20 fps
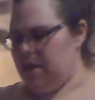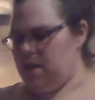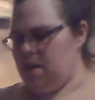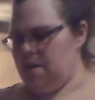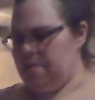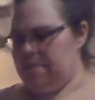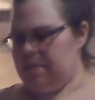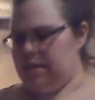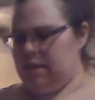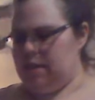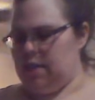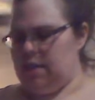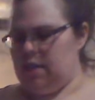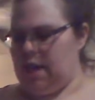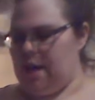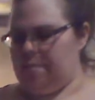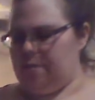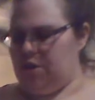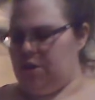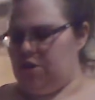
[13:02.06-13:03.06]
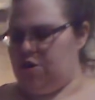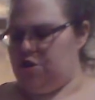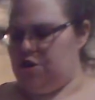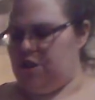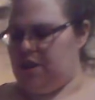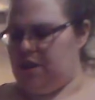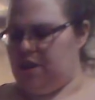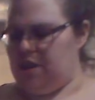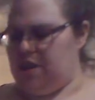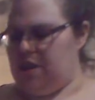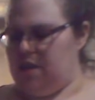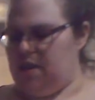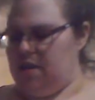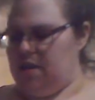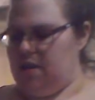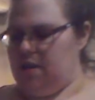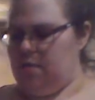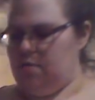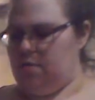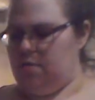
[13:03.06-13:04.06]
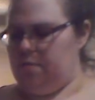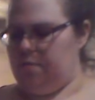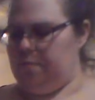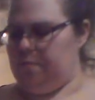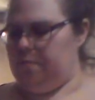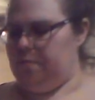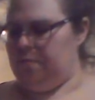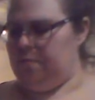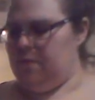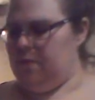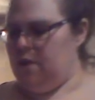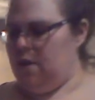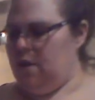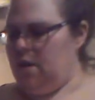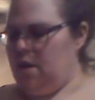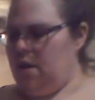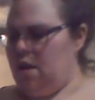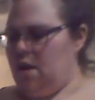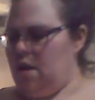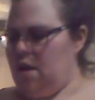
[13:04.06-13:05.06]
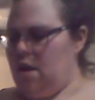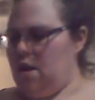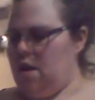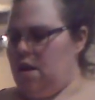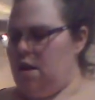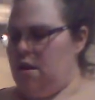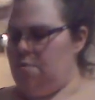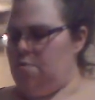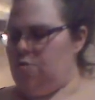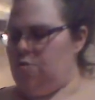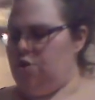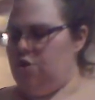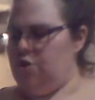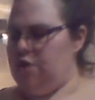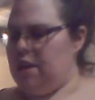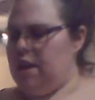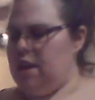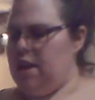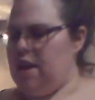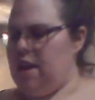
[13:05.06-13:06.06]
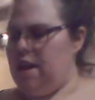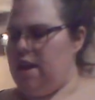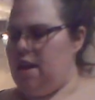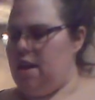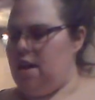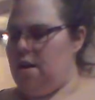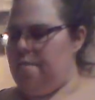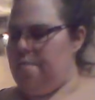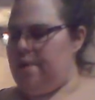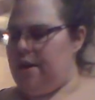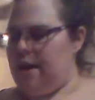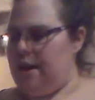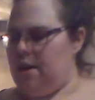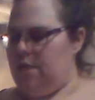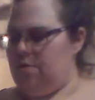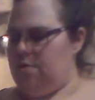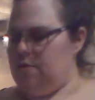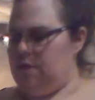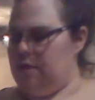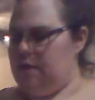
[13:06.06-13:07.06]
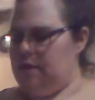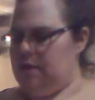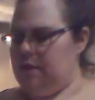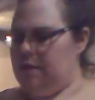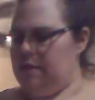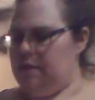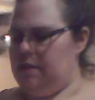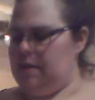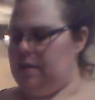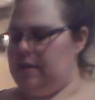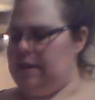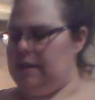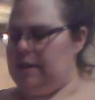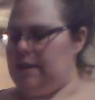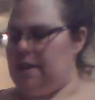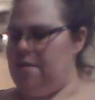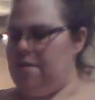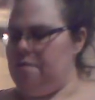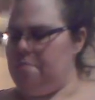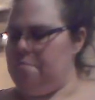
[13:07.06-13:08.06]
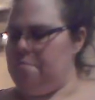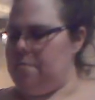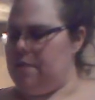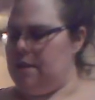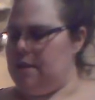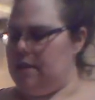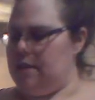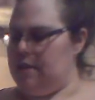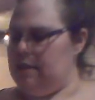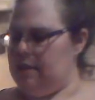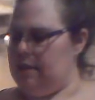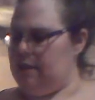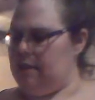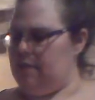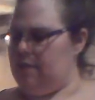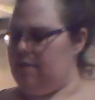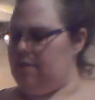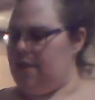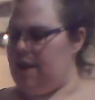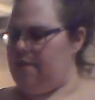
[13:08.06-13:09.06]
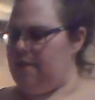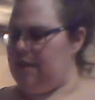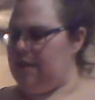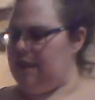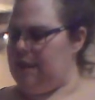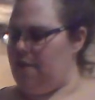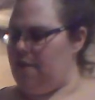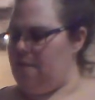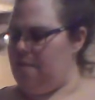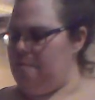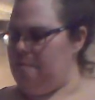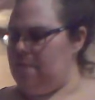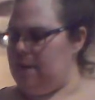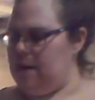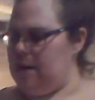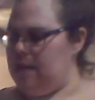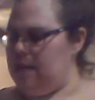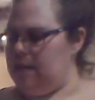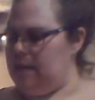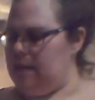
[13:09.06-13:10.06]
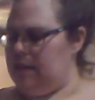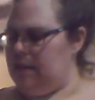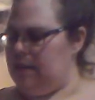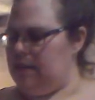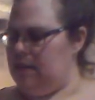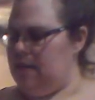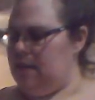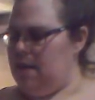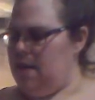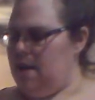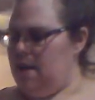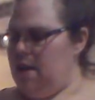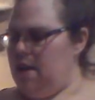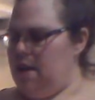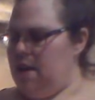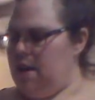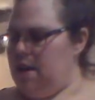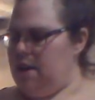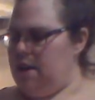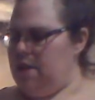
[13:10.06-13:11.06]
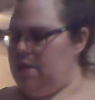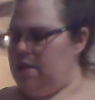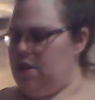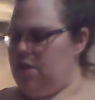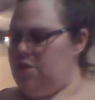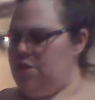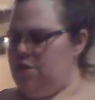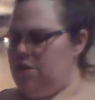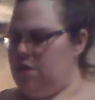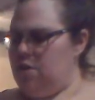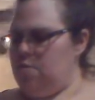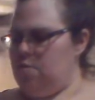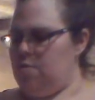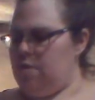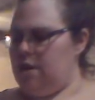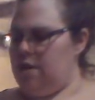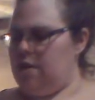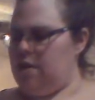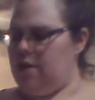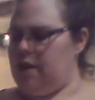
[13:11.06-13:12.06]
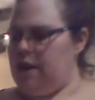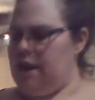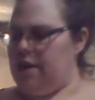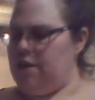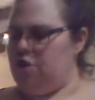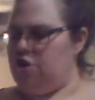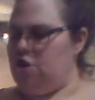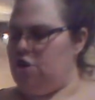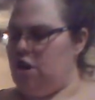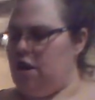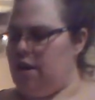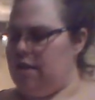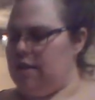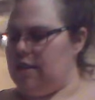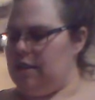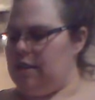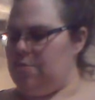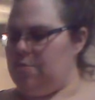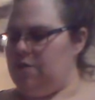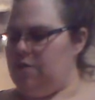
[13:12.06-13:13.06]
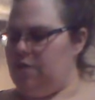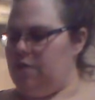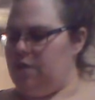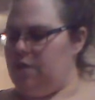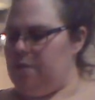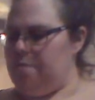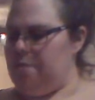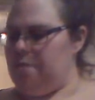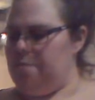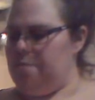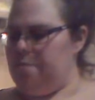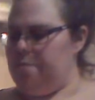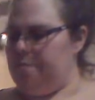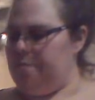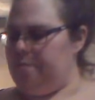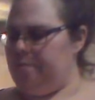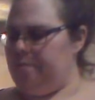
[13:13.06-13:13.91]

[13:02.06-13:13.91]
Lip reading: it comes to time to cook these, we're looking at about 7 minutes, 5 to 7 minutes. And then you're going to want to kind of toss them and flip them.